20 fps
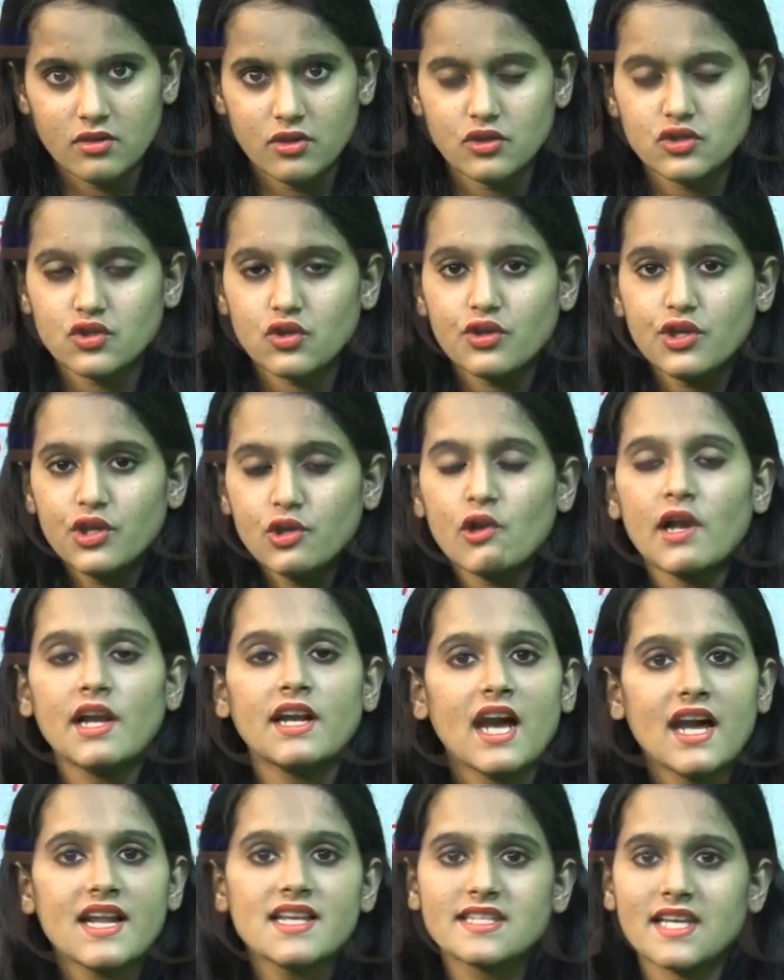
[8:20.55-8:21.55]
So q and
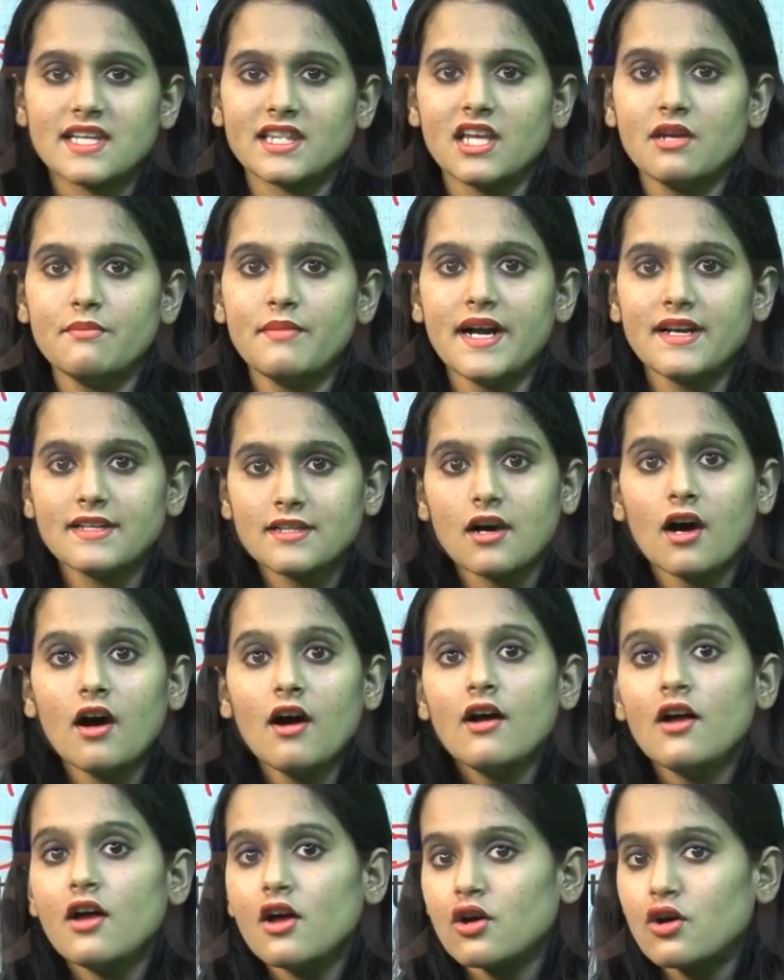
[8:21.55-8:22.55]
r is nothing but the
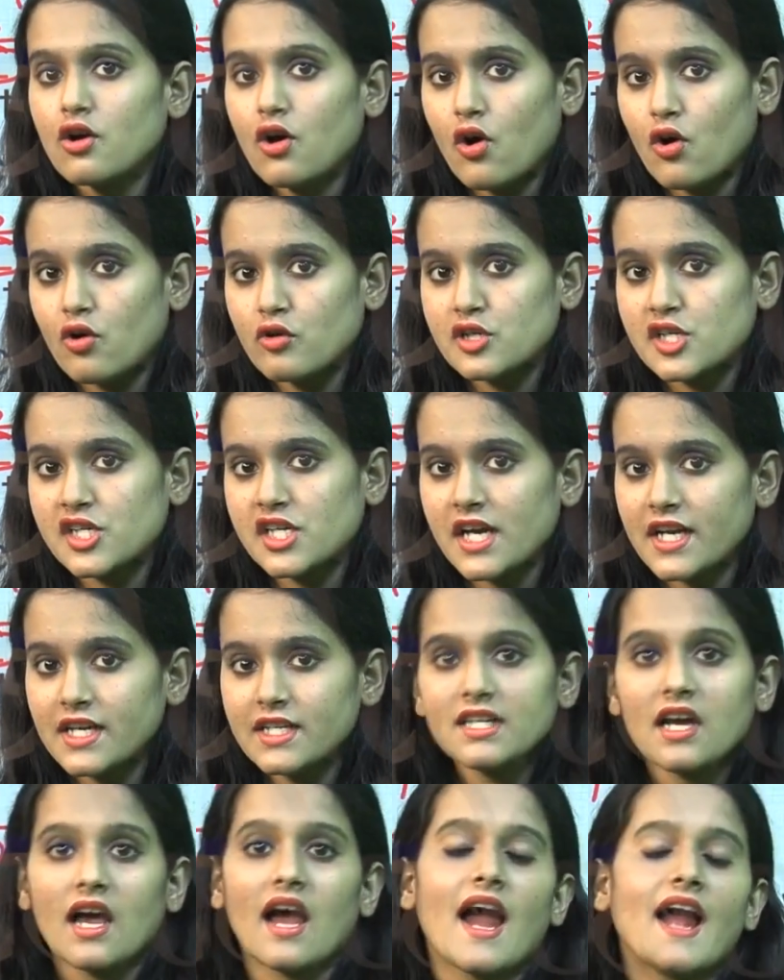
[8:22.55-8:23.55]
quotient
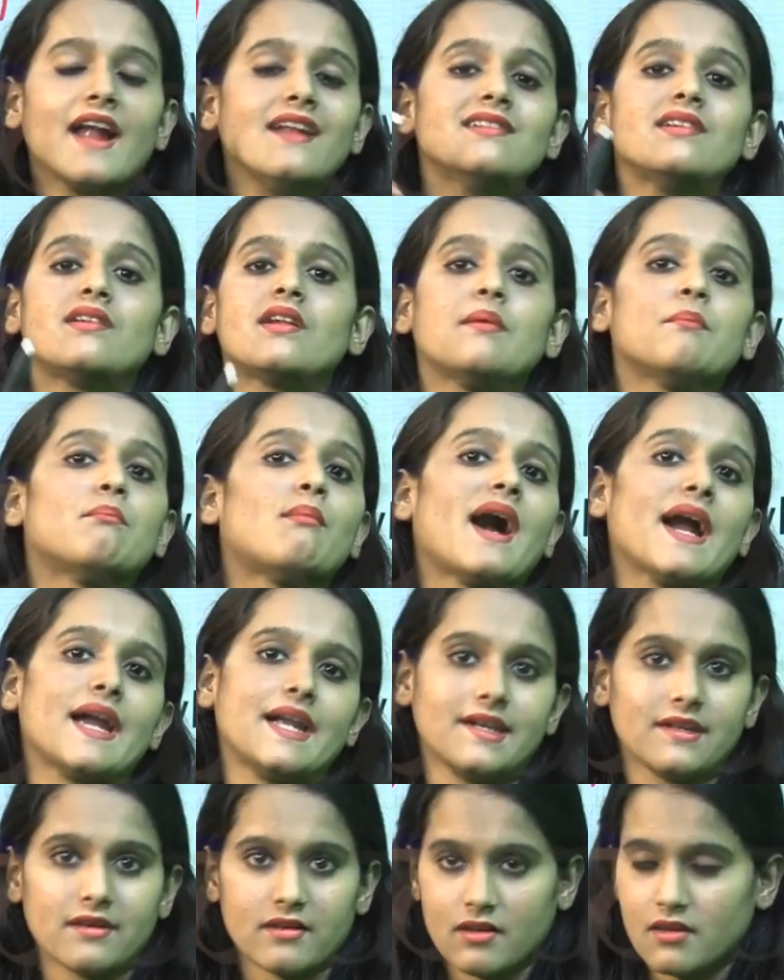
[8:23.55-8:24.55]
and
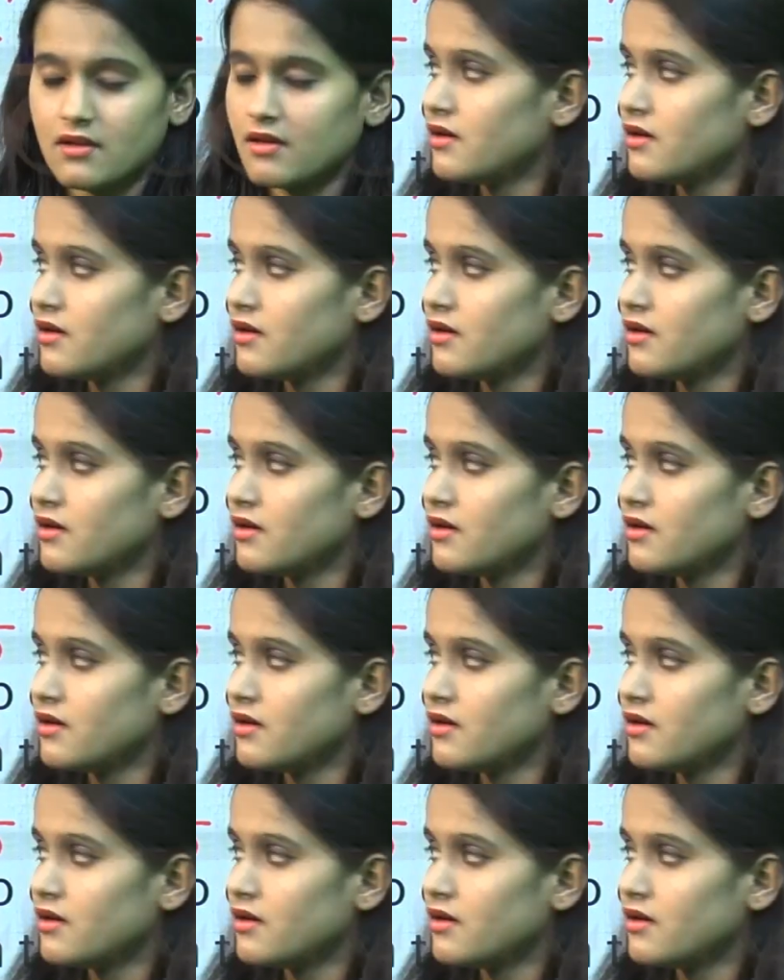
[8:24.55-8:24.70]
remainder.